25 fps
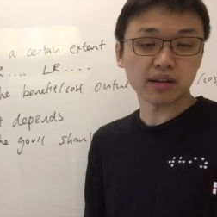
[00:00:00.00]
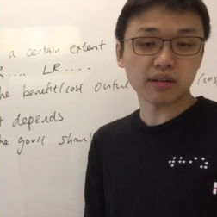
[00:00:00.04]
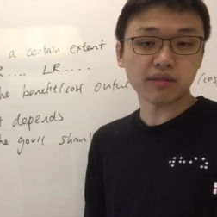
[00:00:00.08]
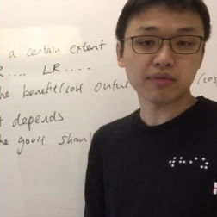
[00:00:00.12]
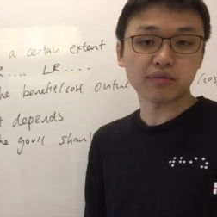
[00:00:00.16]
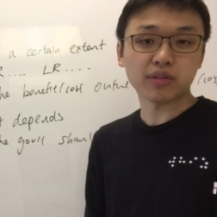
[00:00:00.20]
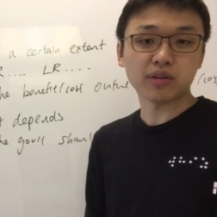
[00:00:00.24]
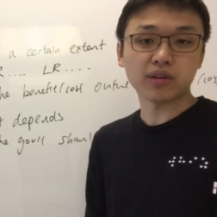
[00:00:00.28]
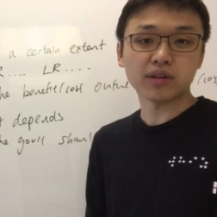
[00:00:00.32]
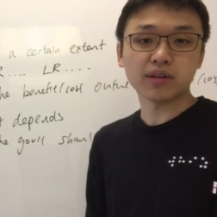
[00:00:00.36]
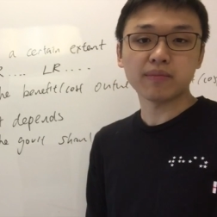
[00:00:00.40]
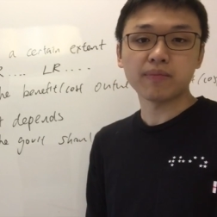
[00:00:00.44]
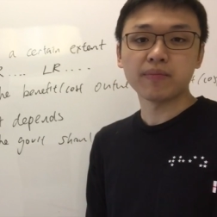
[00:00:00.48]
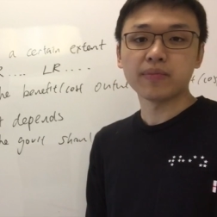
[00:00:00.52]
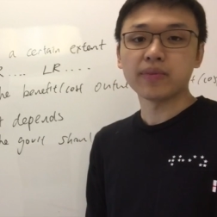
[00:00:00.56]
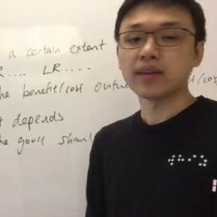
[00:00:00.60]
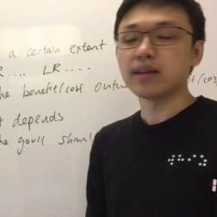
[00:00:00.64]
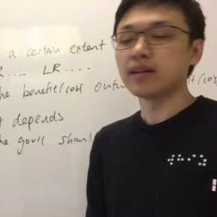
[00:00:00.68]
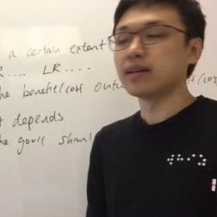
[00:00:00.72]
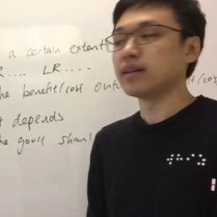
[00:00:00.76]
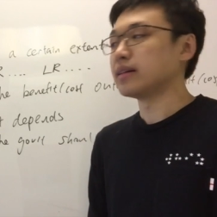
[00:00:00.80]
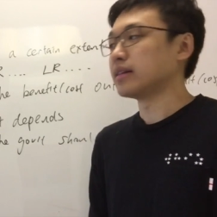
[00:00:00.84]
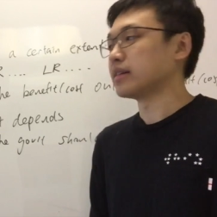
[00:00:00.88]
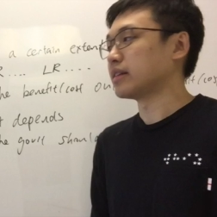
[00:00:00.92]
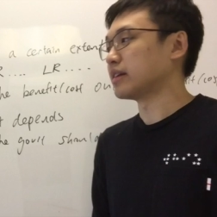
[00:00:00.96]
Therefore,
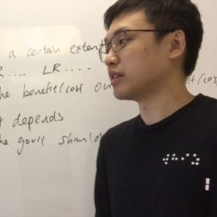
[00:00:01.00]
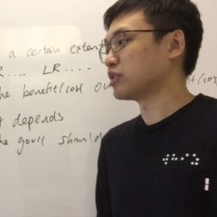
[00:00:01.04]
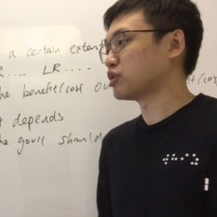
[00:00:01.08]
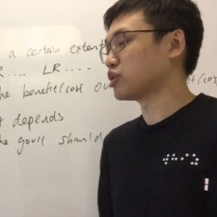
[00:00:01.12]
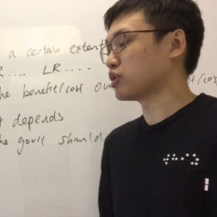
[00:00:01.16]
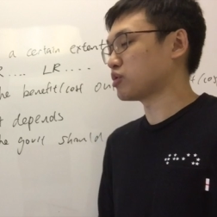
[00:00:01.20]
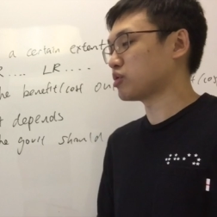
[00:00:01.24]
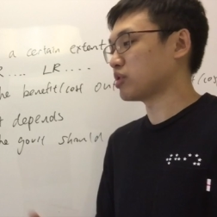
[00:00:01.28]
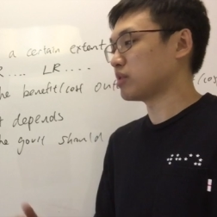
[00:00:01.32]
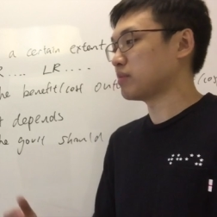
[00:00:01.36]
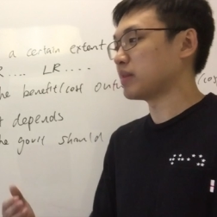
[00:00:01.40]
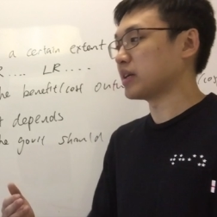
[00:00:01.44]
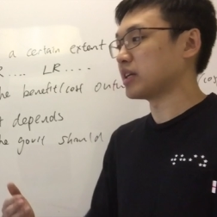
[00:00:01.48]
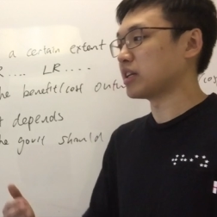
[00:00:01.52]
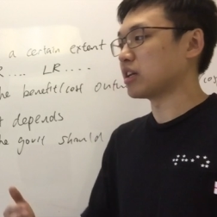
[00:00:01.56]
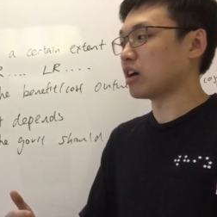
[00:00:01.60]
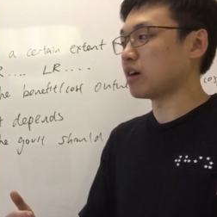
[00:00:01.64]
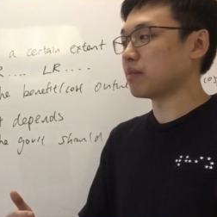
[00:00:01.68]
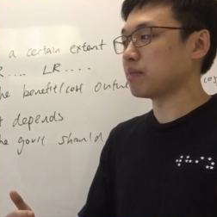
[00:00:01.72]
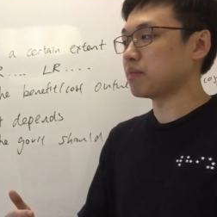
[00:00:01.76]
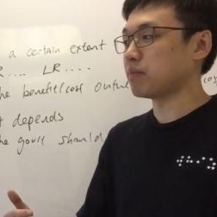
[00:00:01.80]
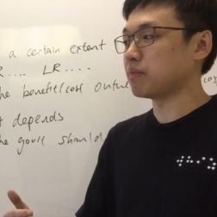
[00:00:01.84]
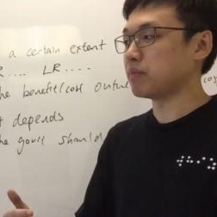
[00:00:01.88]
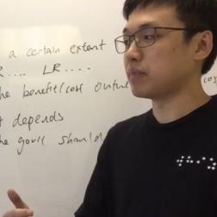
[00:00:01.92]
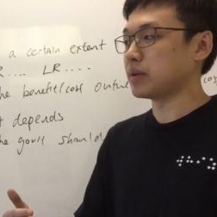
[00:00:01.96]
the interest rate may
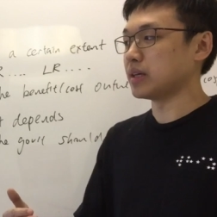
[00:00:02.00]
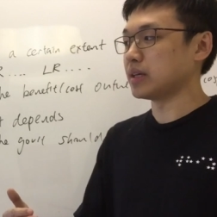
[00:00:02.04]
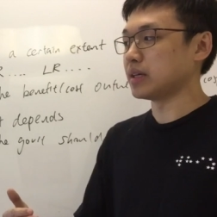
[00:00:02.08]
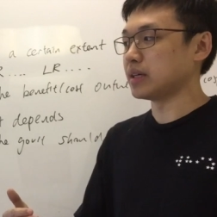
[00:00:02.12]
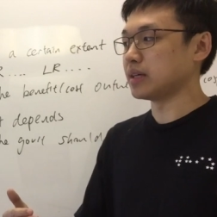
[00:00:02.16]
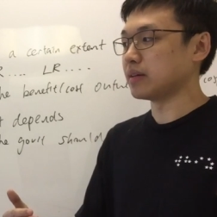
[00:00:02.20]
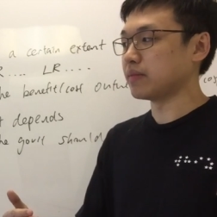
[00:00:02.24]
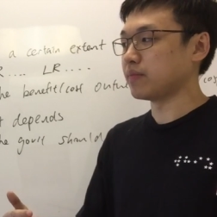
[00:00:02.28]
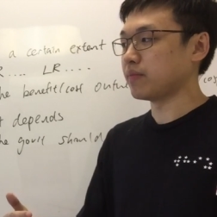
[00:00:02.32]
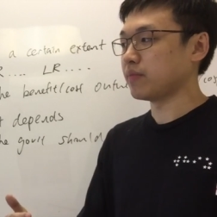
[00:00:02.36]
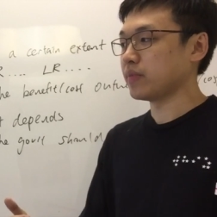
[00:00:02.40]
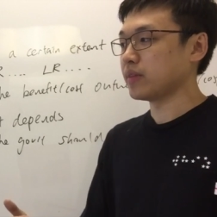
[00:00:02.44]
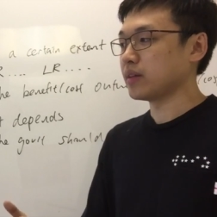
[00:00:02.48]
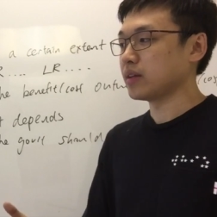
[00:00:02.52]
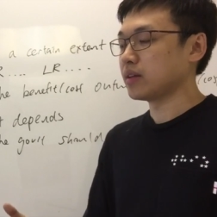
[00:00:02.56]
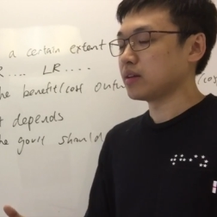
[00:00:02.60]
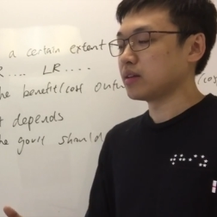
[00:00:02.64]
not be